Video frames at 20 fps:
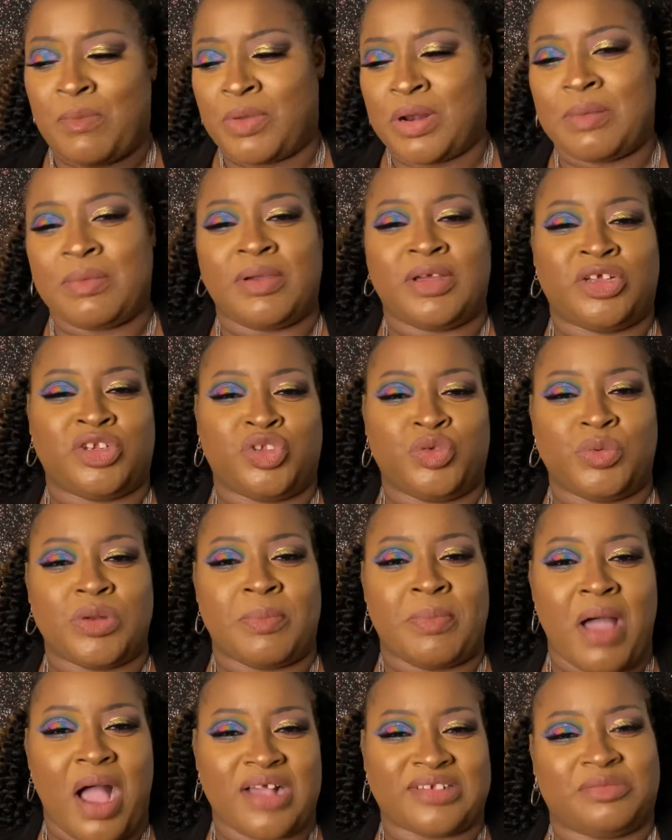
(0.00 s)
I'm going to do with a
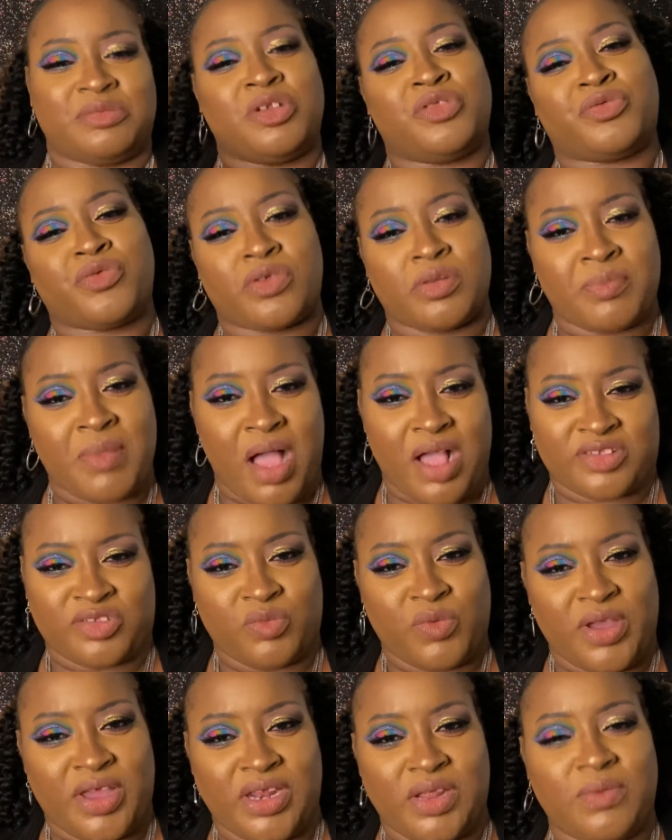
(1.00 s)
box? I'm going to throw the box
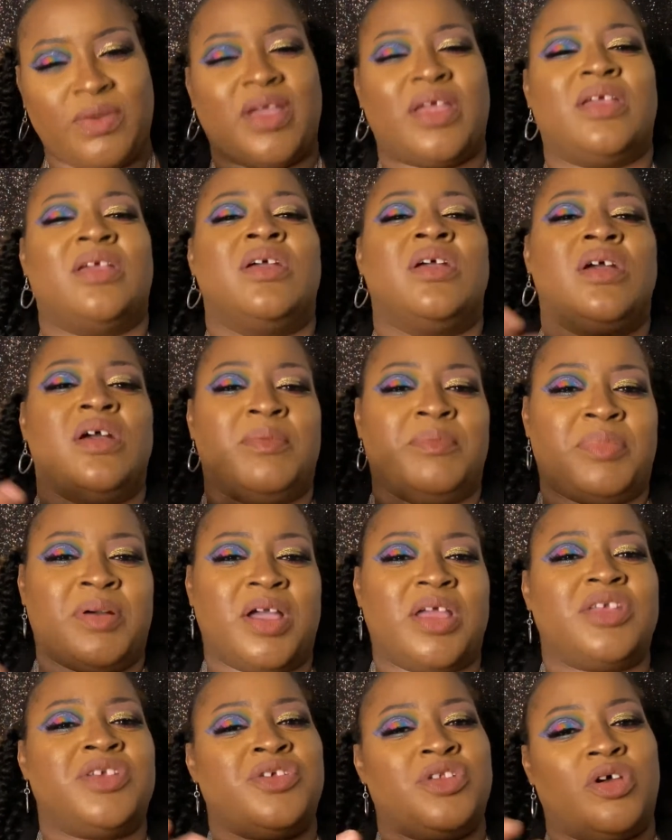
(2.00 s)
away anyway.
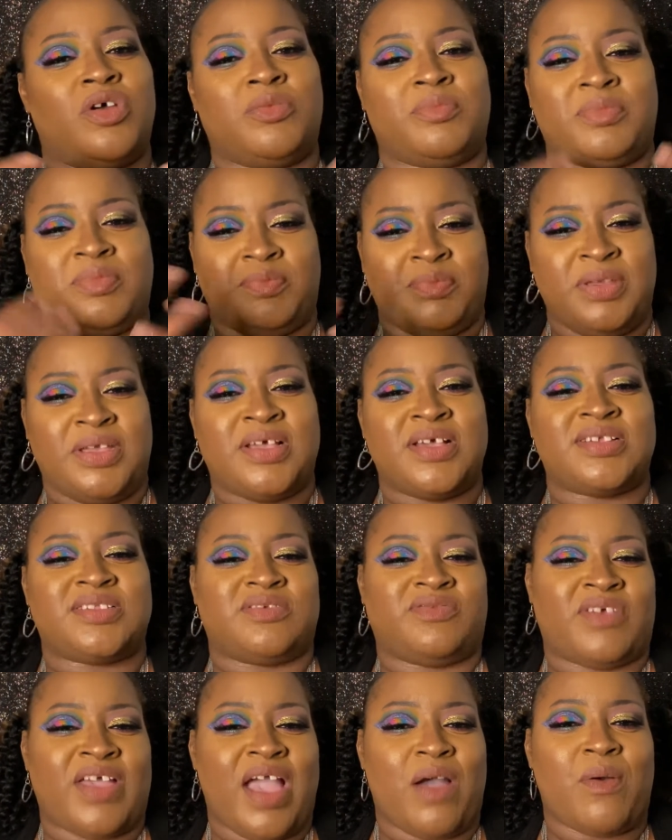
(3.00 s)
But, because
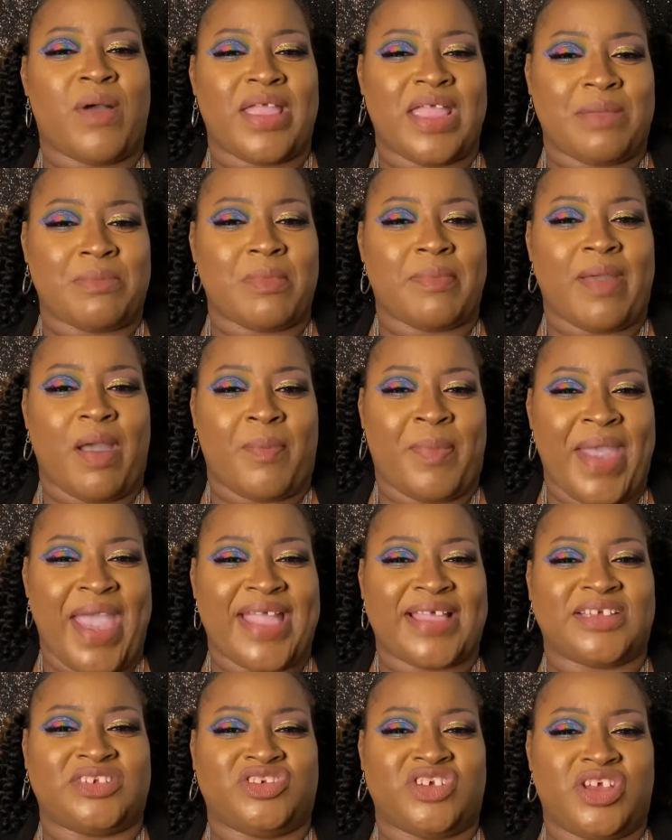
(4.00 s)
of how I am about
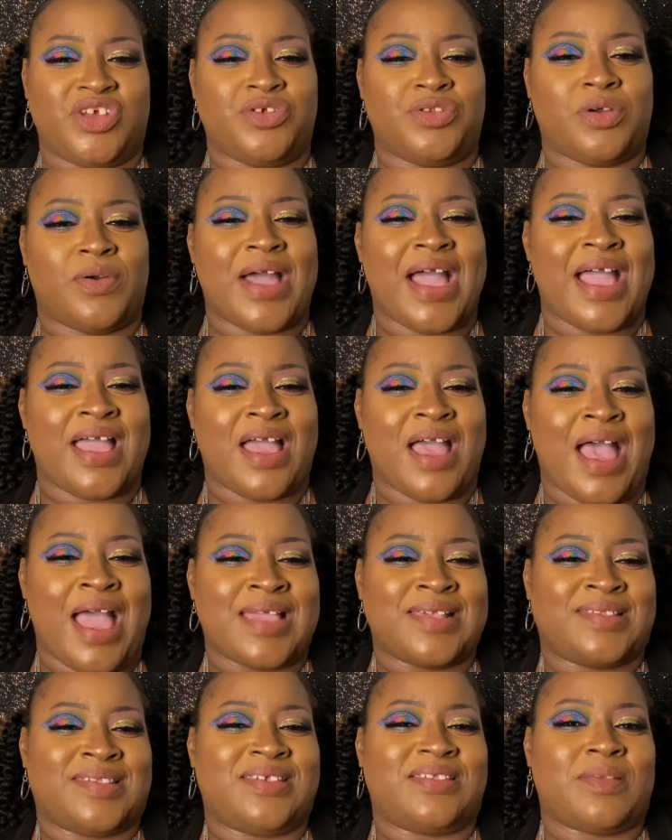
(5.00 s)
packaging,
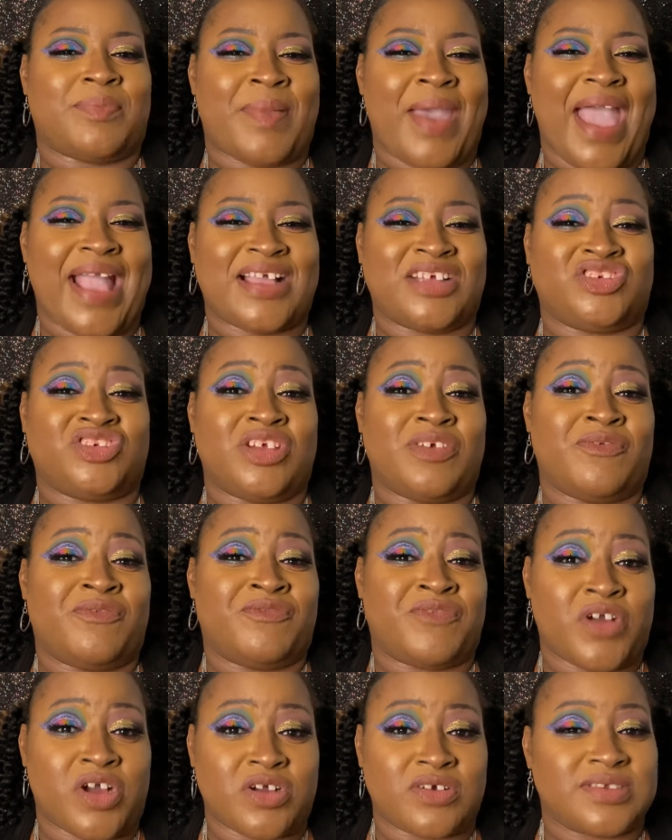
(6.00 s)
I see the packaging
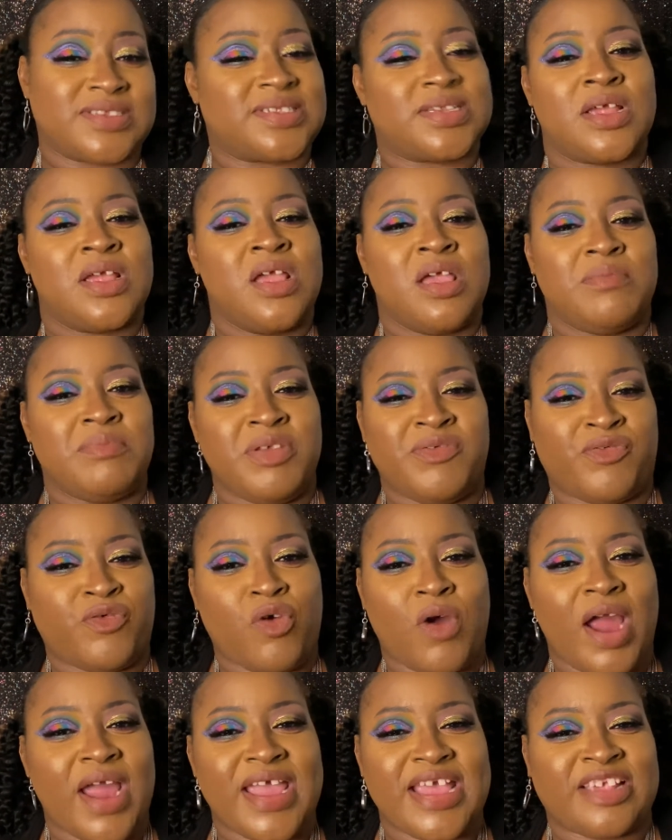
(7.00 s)
first
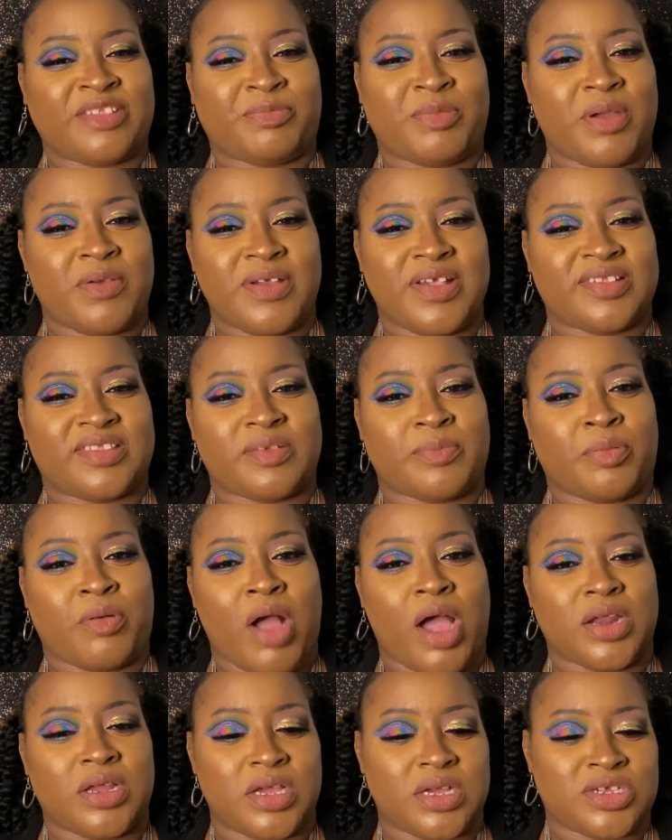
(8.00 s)
before I experience the
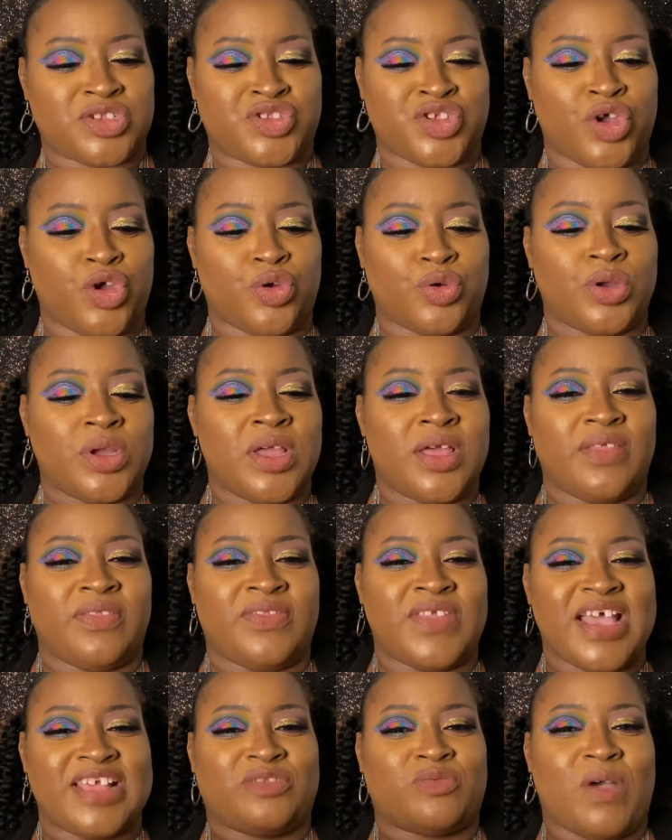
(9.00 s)
product. So
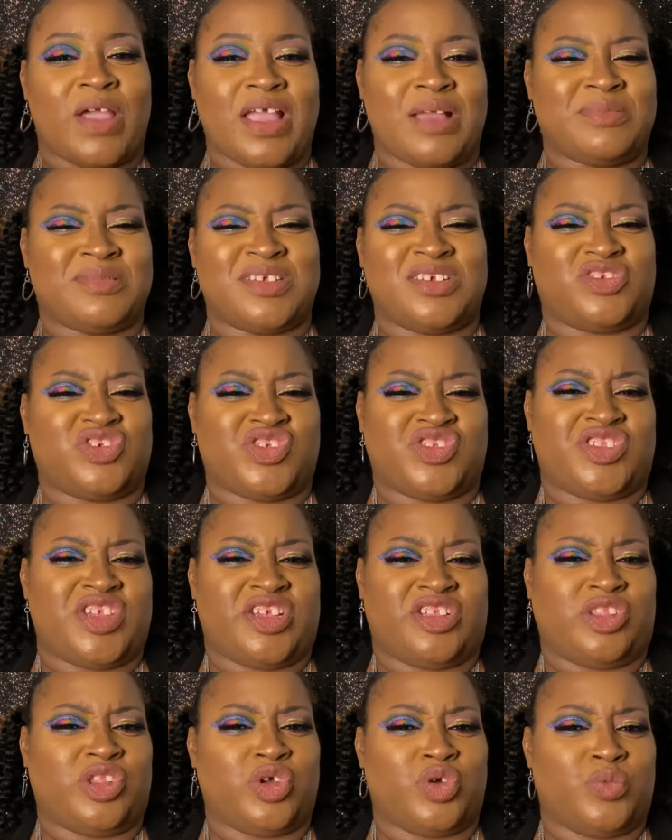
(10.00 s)
that's why I'm such a
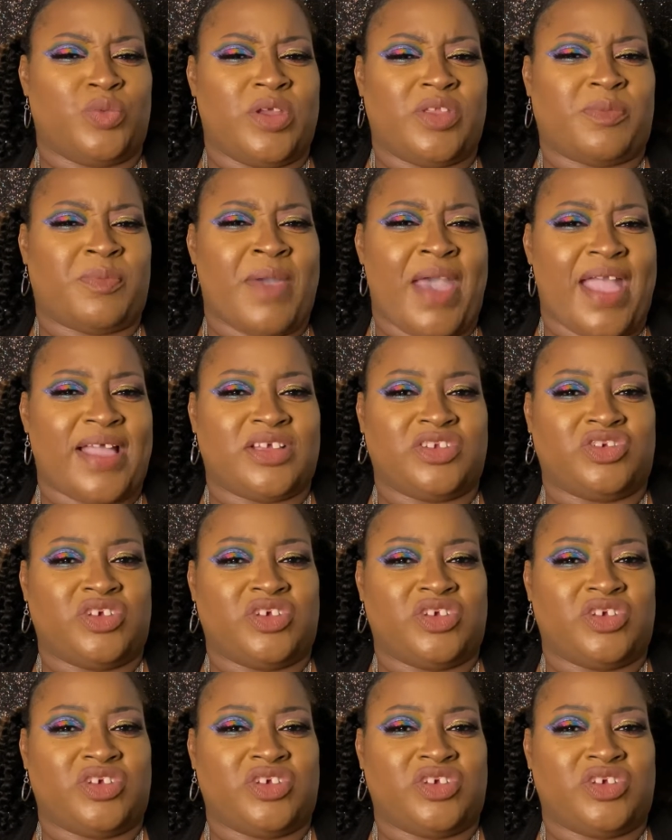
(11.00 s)
stickler with packaging.